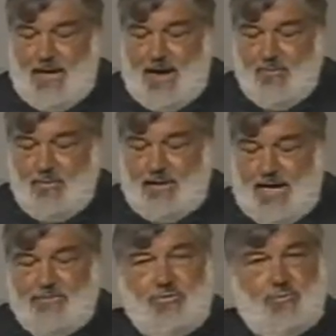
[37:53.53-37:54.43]
And I would
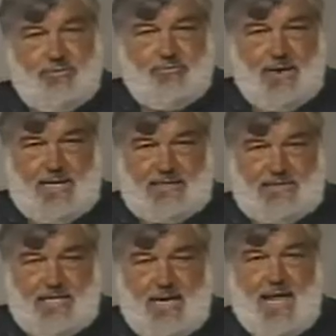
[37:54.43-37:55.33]
like to
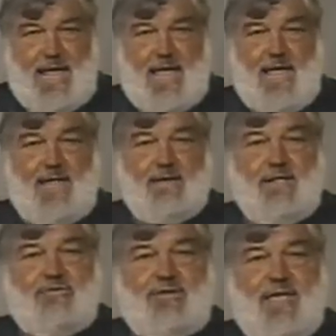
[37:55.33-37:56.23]
address
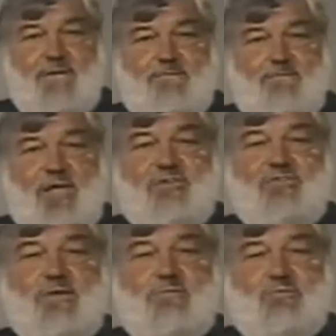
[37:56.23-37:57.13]
let's say a
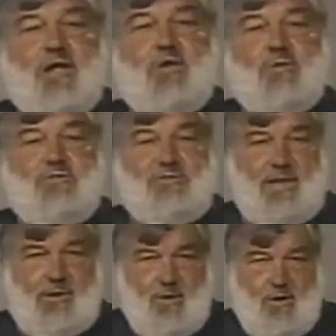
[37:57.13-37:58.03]
fixed
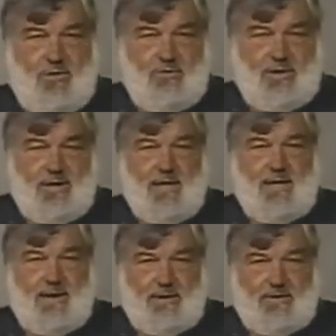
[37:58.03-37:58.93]
frequency code
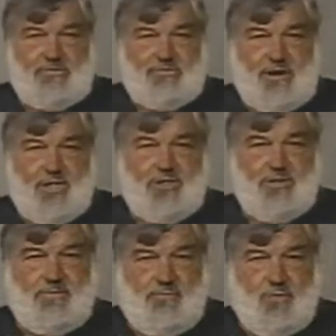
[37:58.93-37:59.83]

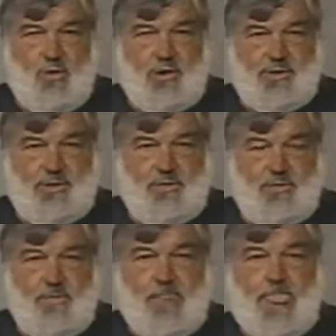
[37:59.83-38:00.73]
illustration for
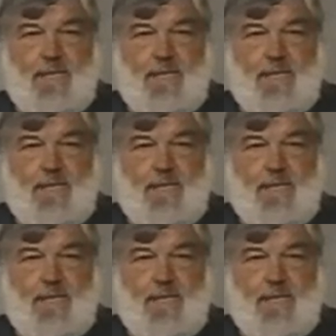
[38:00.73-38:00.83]
you